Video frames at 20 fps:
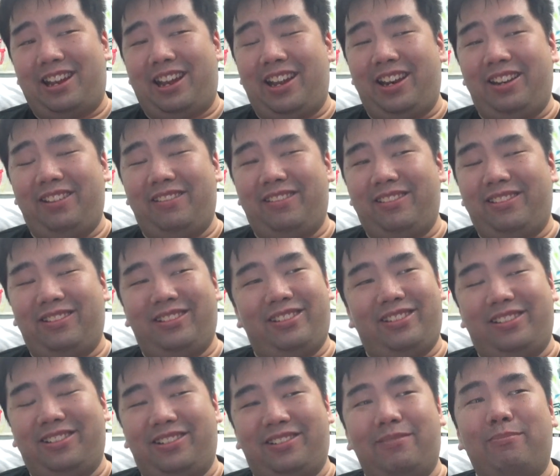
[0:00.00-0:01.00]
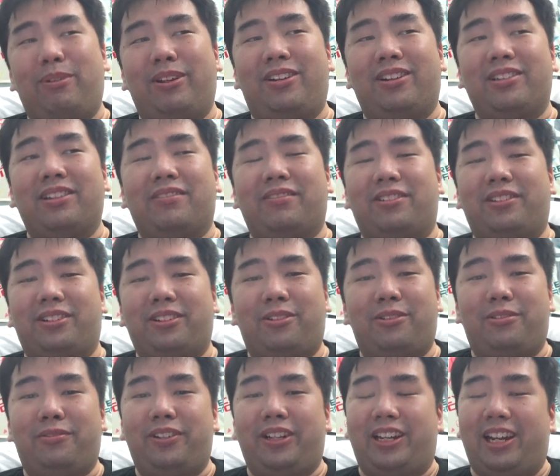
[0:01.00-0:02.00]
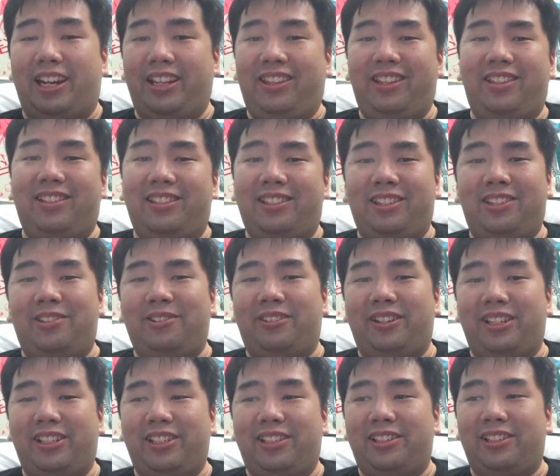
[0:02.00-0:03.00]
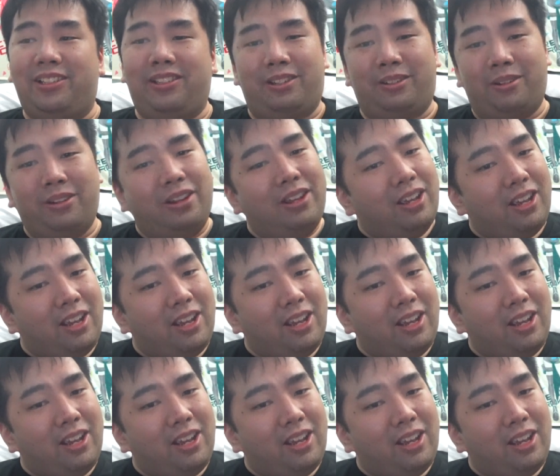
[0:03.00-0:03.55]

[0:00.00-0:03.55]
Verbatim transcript: I you know, because of the COVID nineteen situation. So